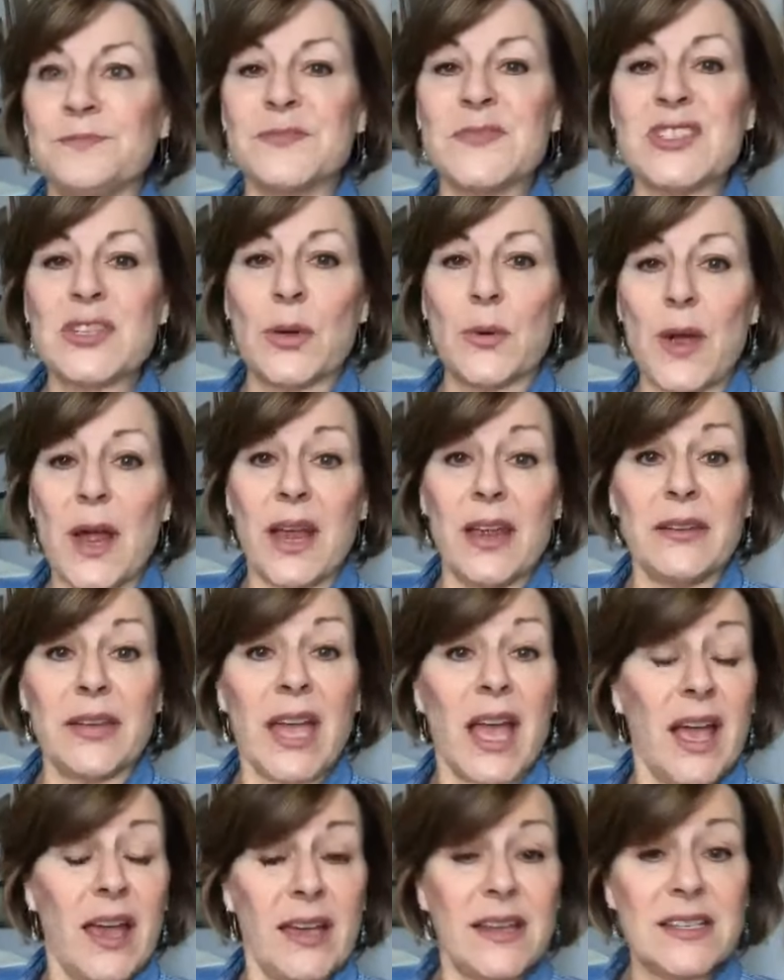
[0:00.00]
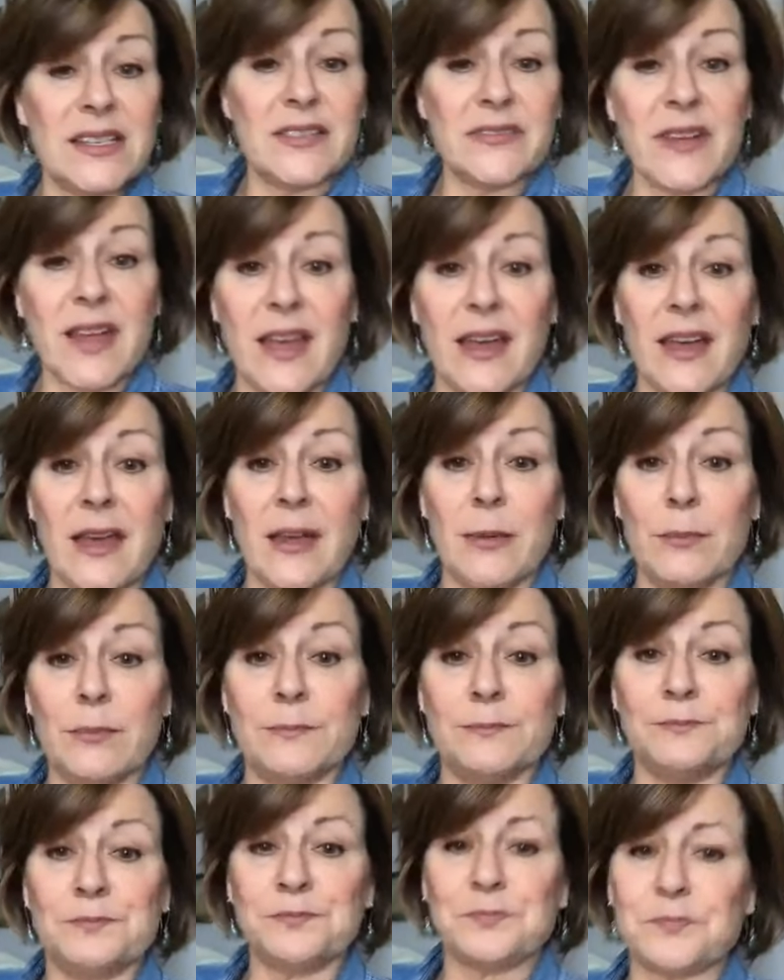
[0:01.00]
So I kind of am,
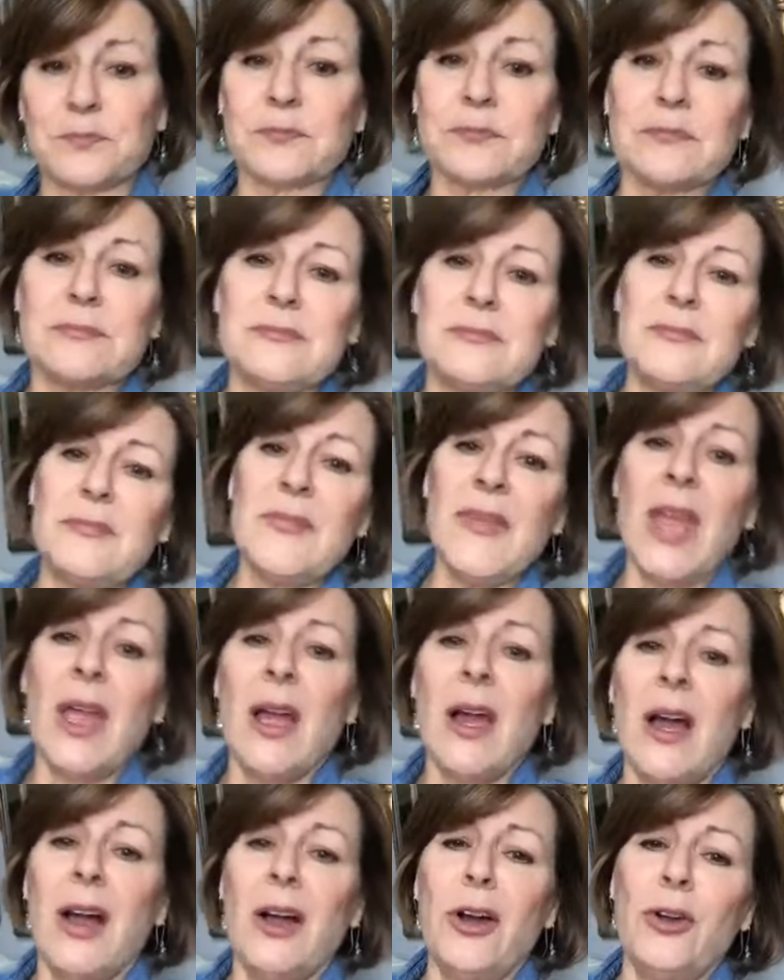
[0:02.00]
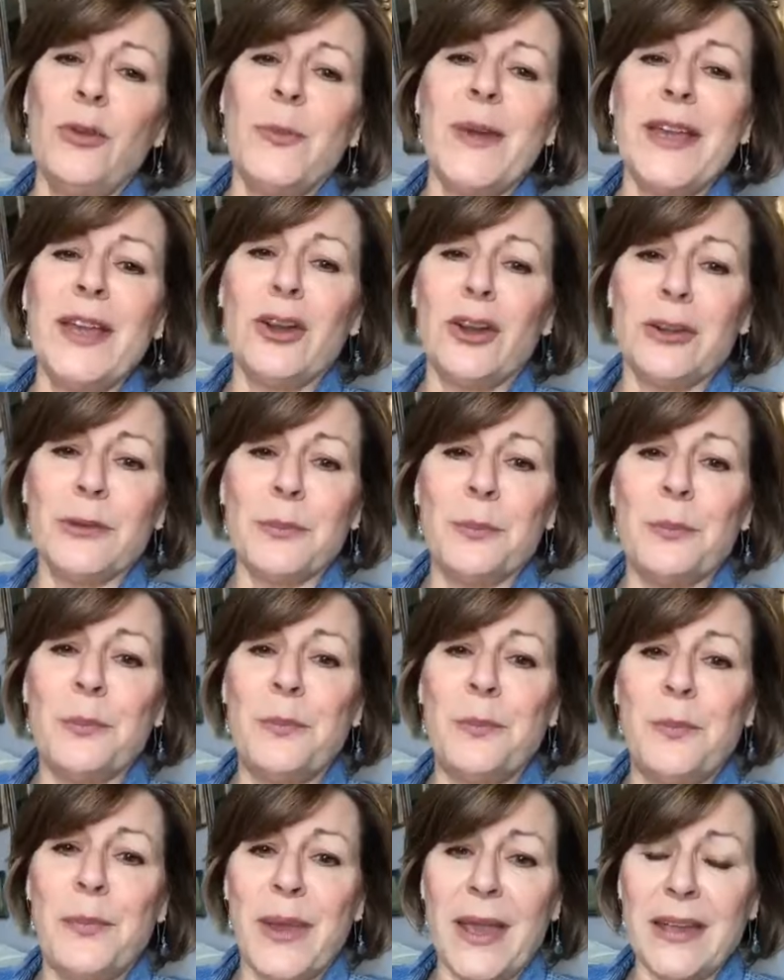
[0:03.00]
oh my God,
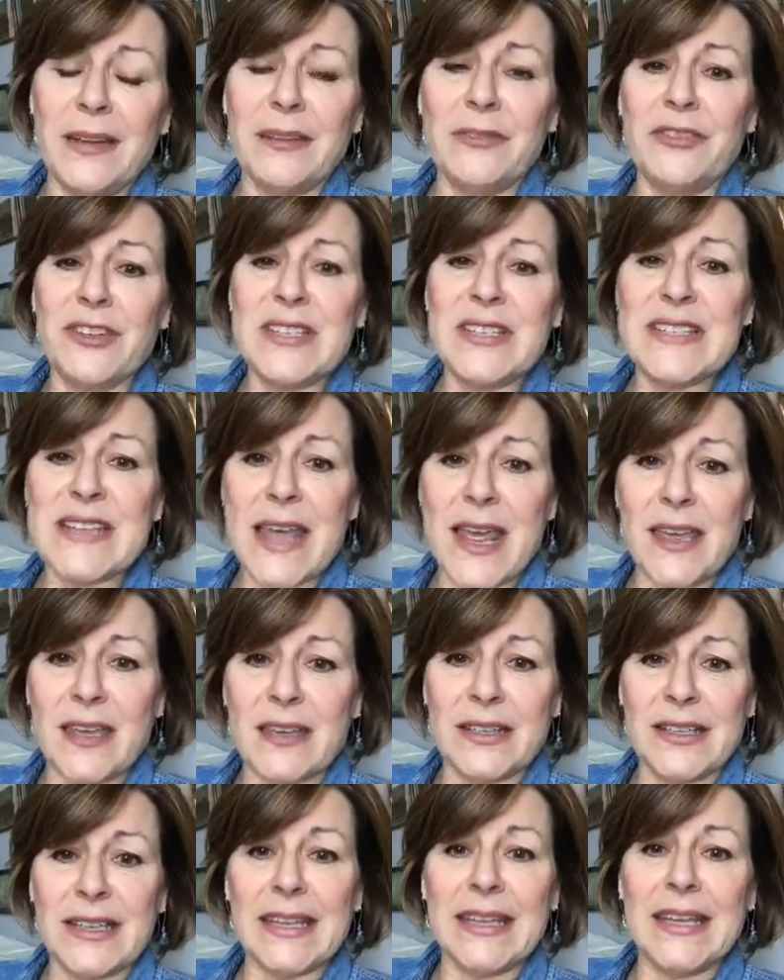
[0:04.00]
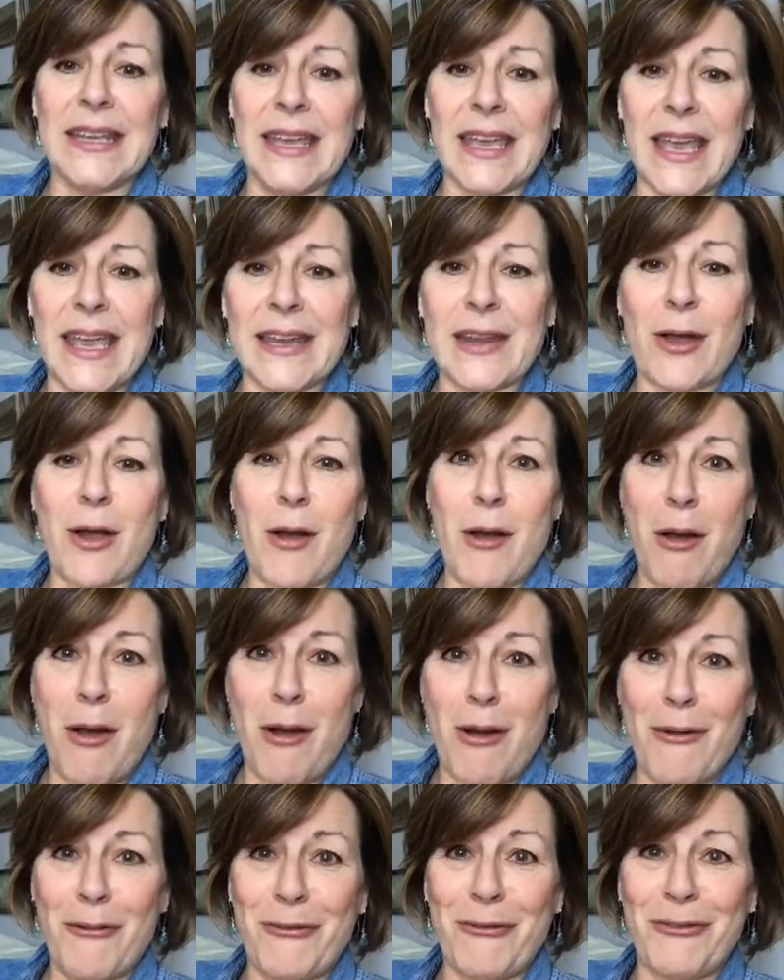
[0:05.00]
Ben Vidayan, get
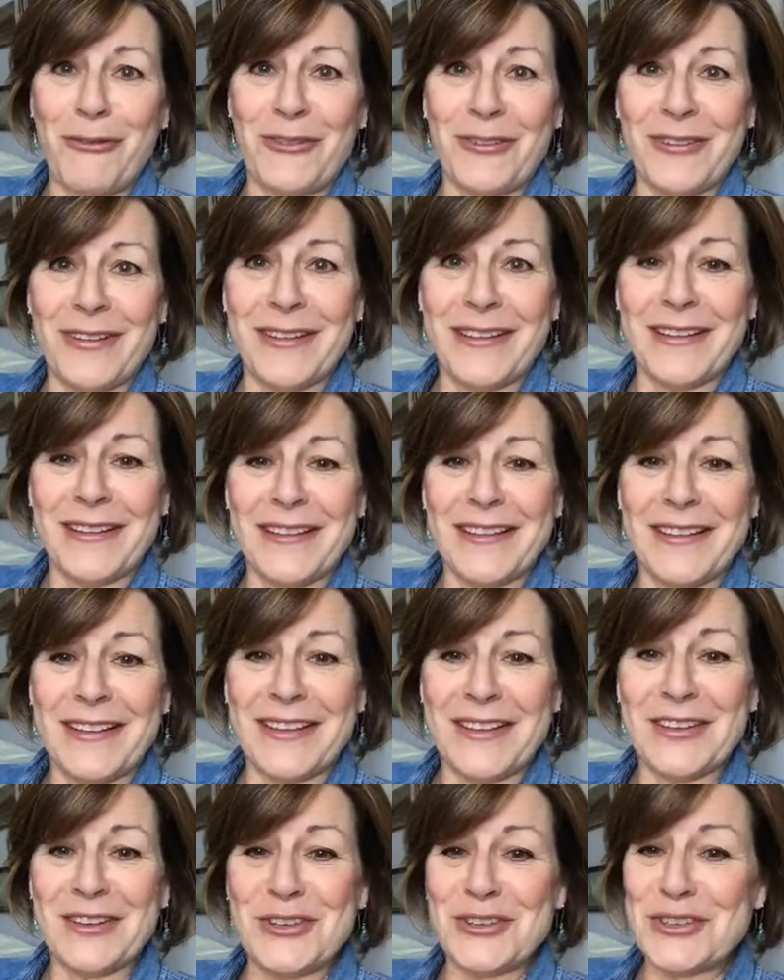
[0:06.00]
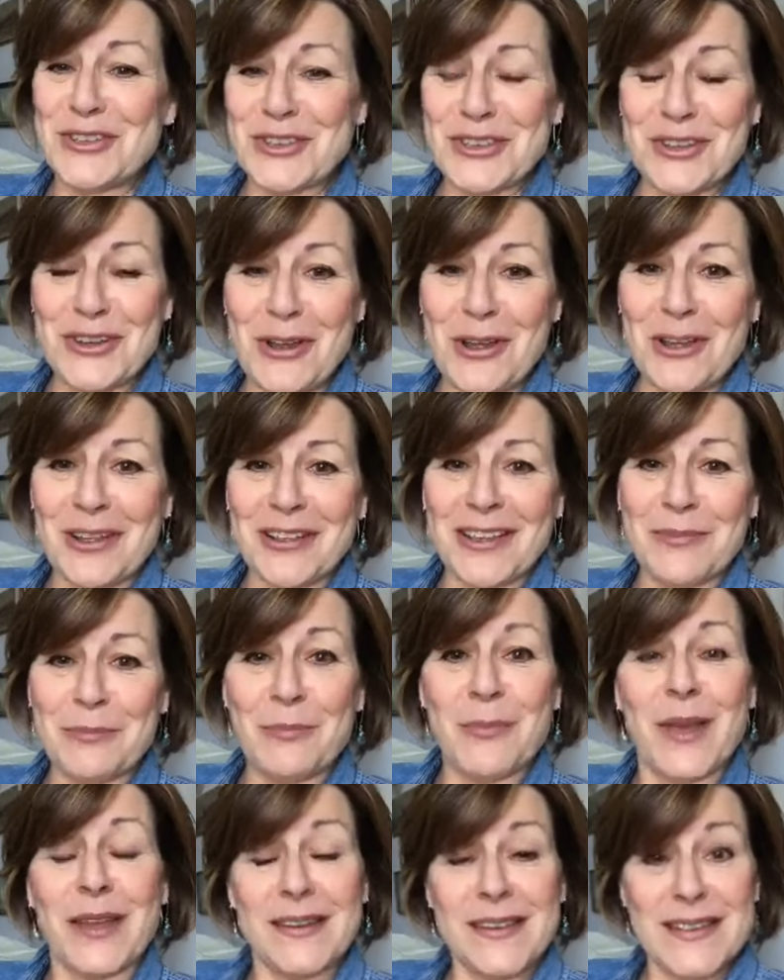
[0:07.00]
off. You should
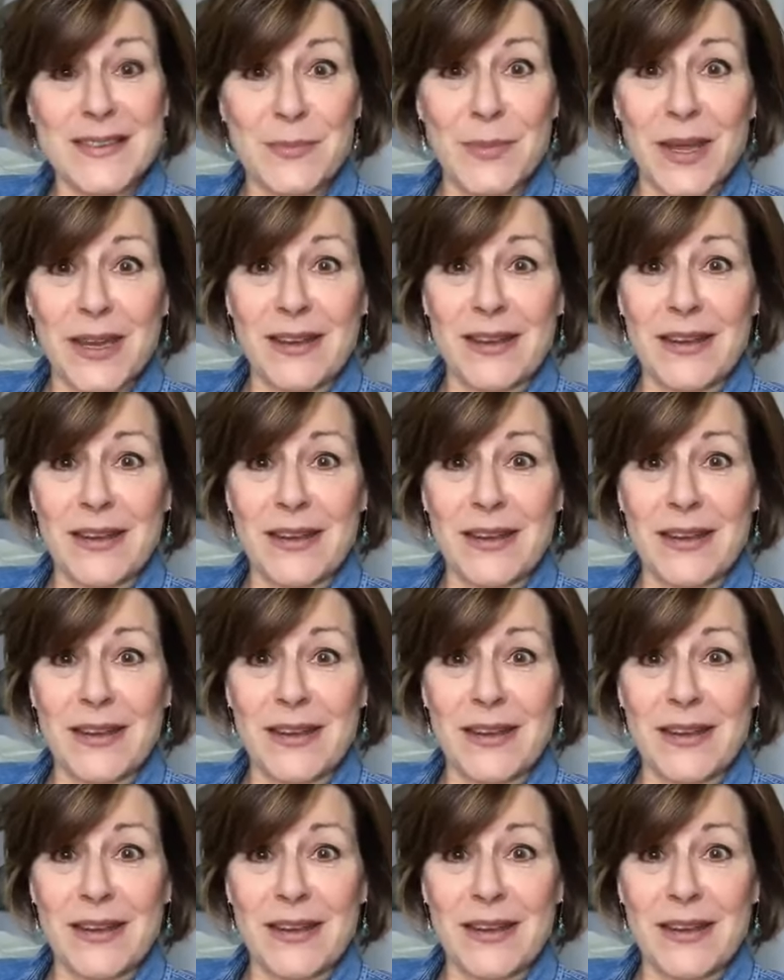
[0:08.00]
not, Ben is my